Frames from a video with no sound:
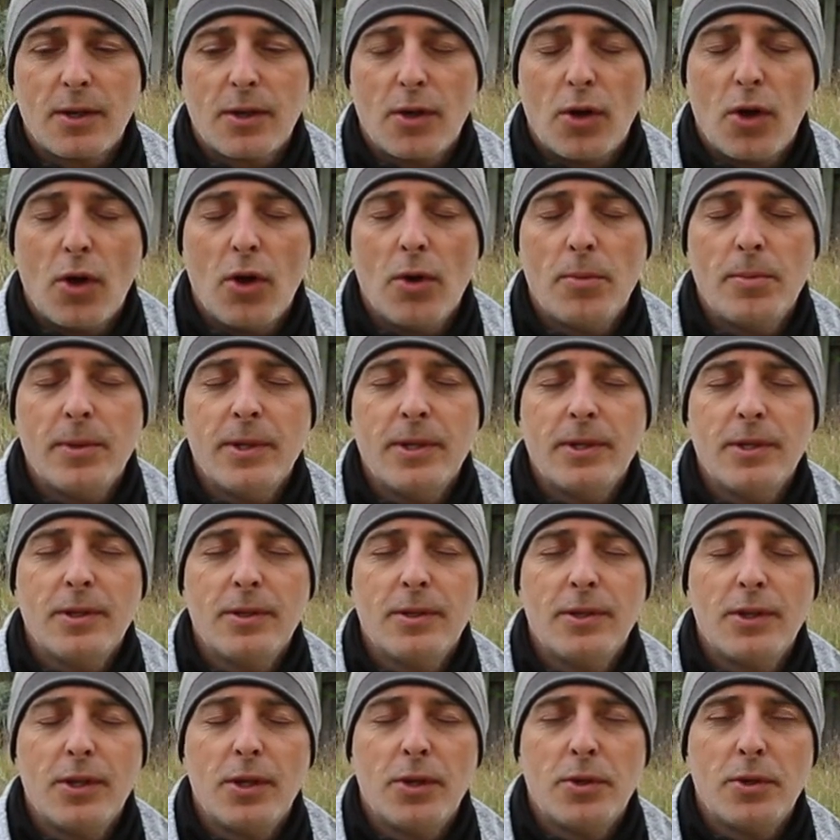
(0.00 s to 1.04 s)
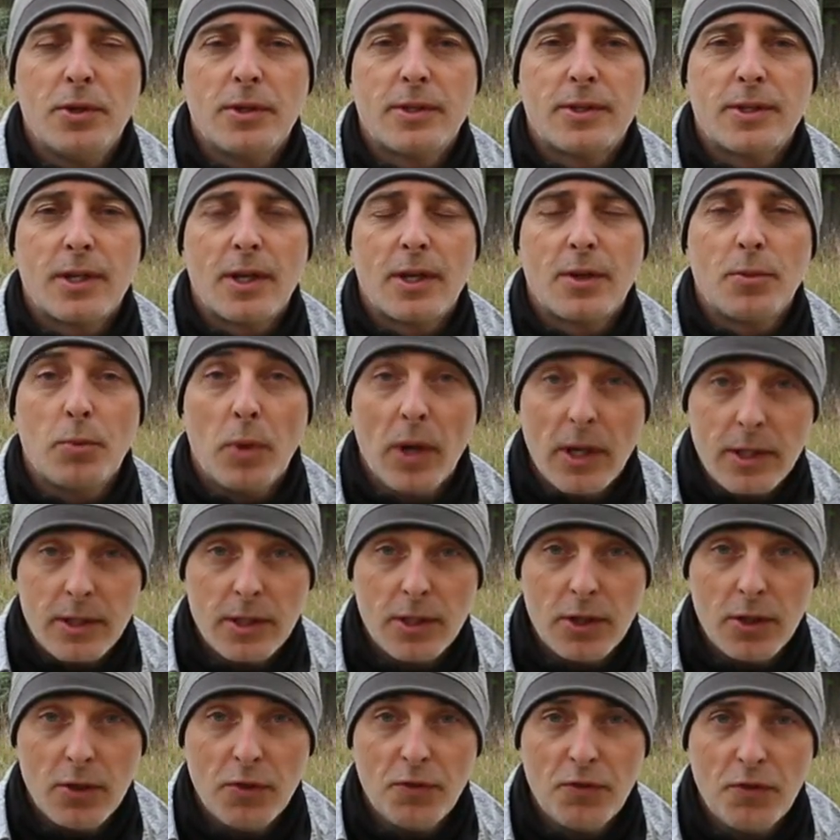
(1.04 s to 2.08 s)
Common unity. Where do
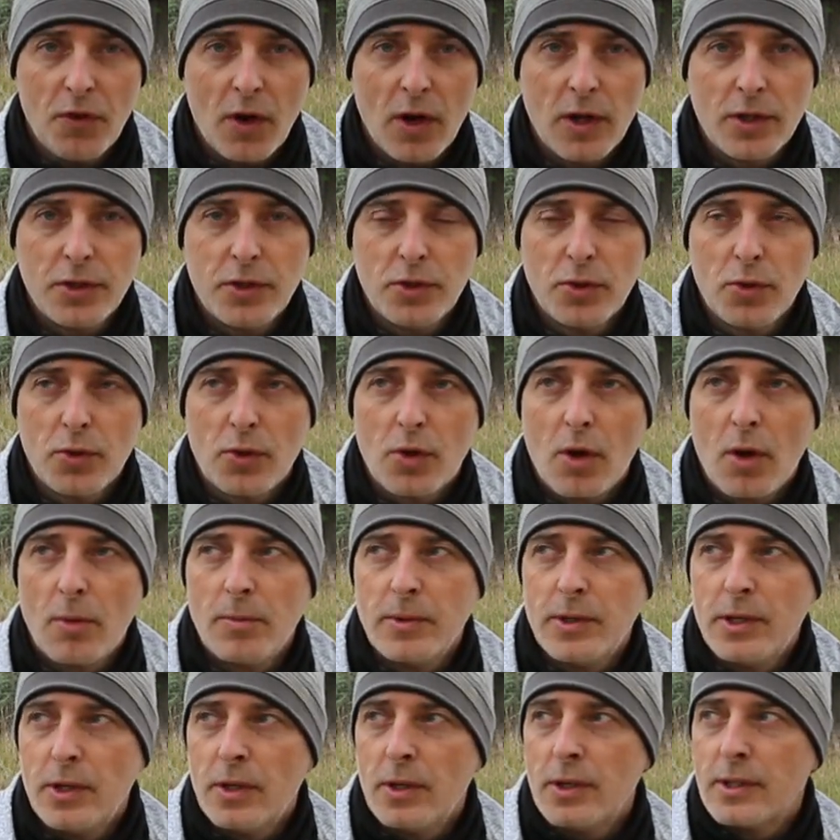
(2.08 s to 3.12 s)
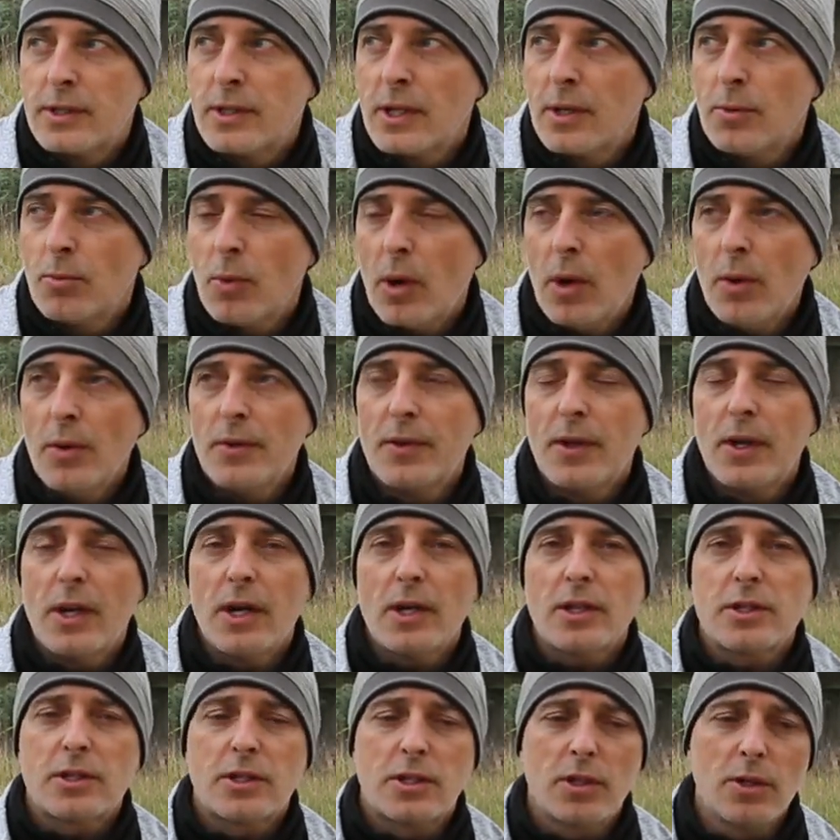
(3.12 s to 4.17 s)
you find your common unity? Well, in the
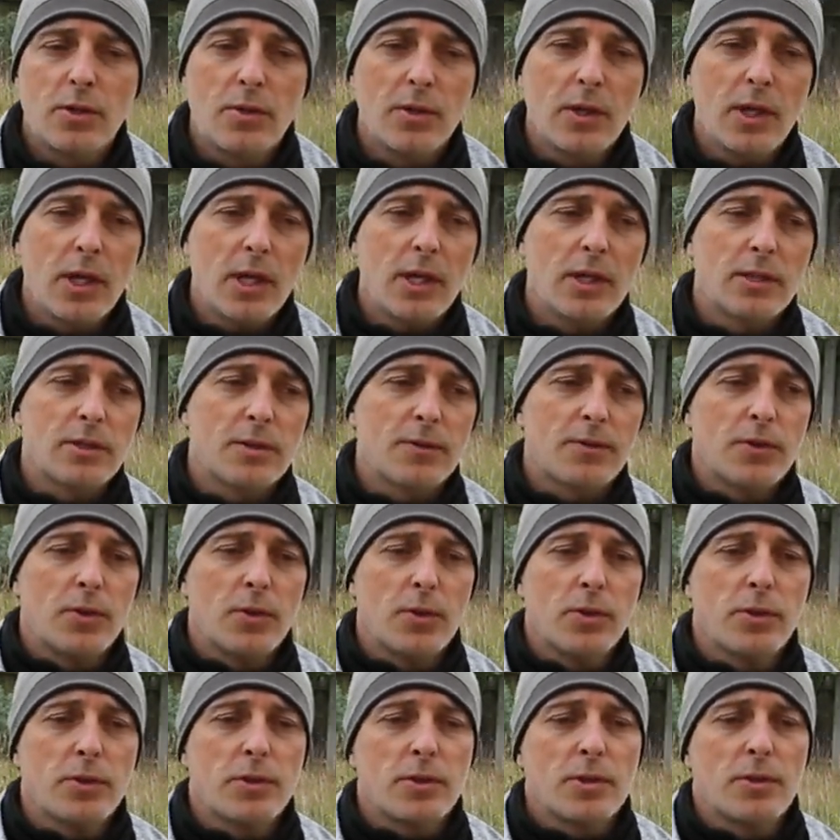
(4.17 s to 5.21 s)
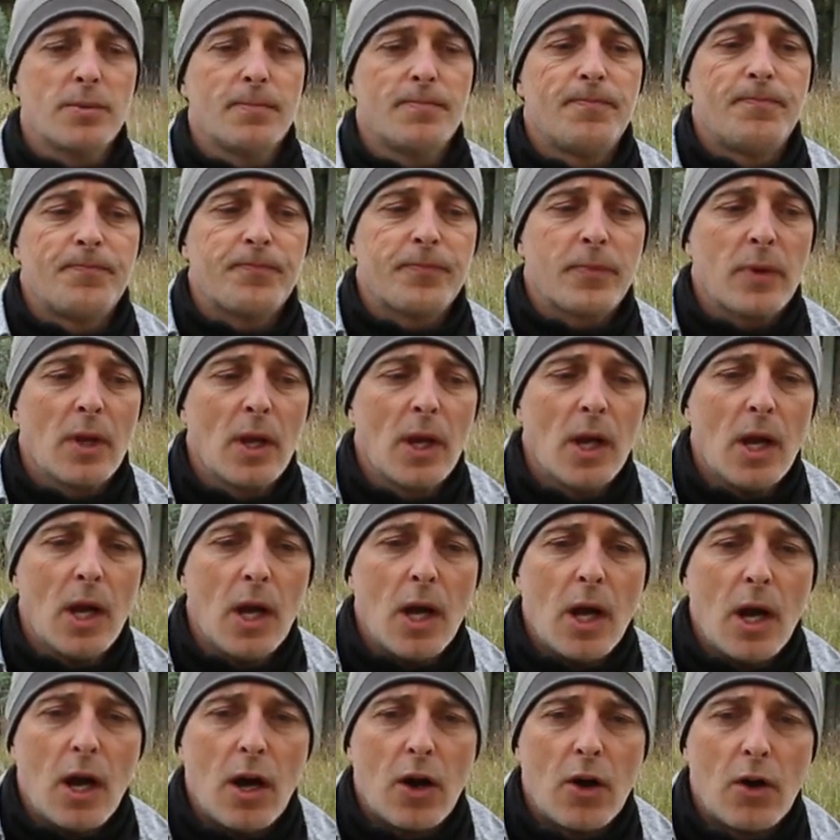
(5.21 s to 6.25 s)
last 2 years, of course,
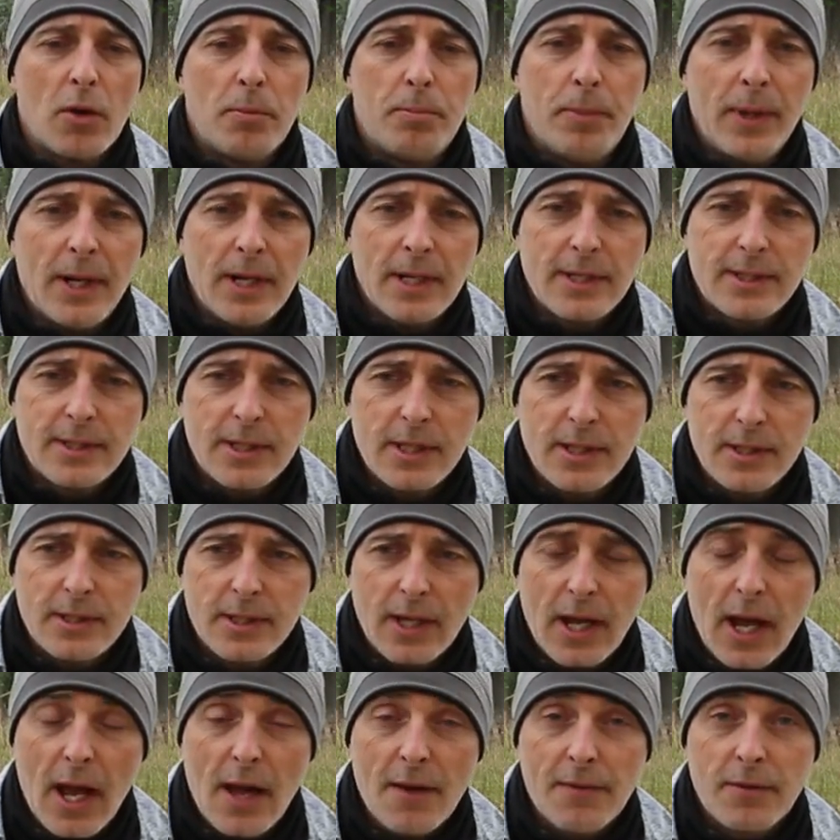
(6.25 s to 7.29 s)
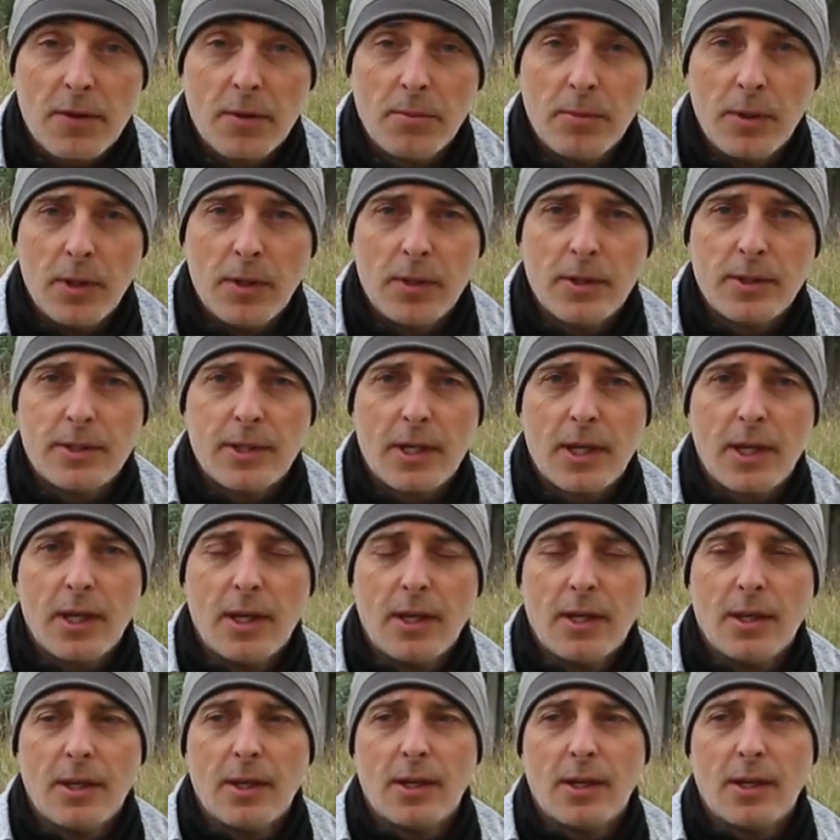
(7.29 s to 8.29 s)
our ability to have community,